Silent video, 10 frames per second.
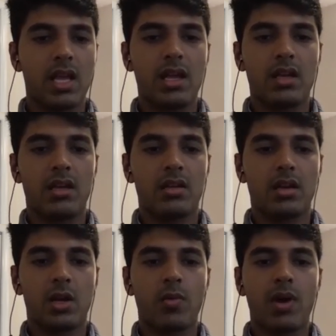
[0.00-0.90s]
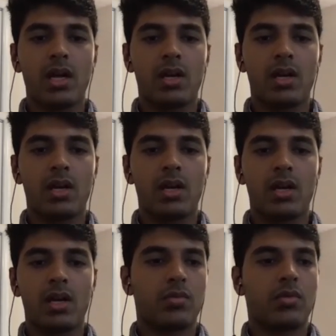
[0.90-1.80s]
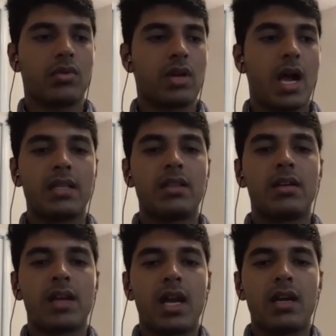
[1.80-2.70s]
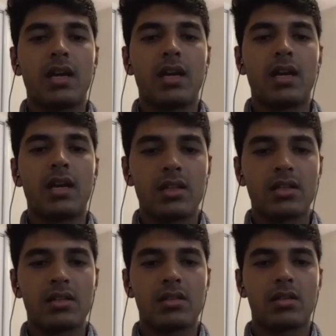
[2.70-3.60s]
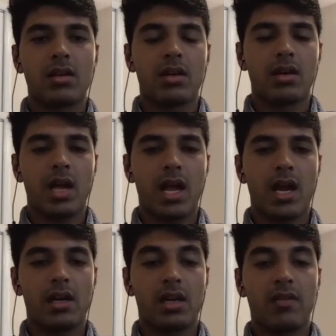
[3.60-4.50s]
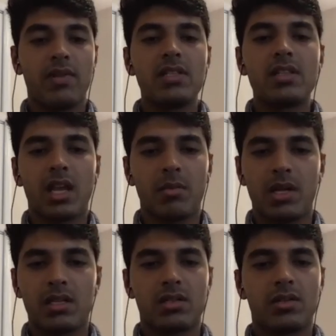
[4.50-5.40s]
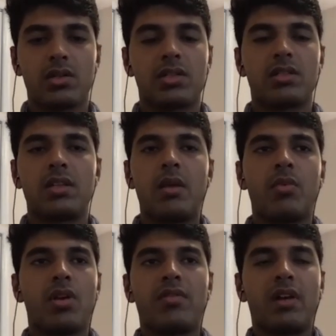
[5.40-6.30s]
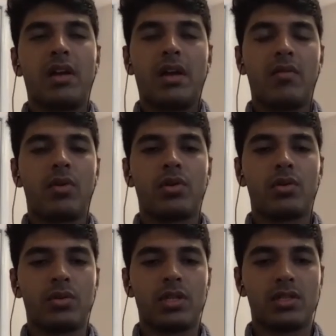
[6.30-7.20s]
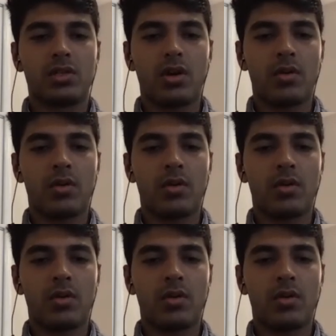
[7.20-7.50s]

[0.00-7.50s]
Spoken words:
they require you to either write emails and convincing emails, not just, hey, prof, I want to do this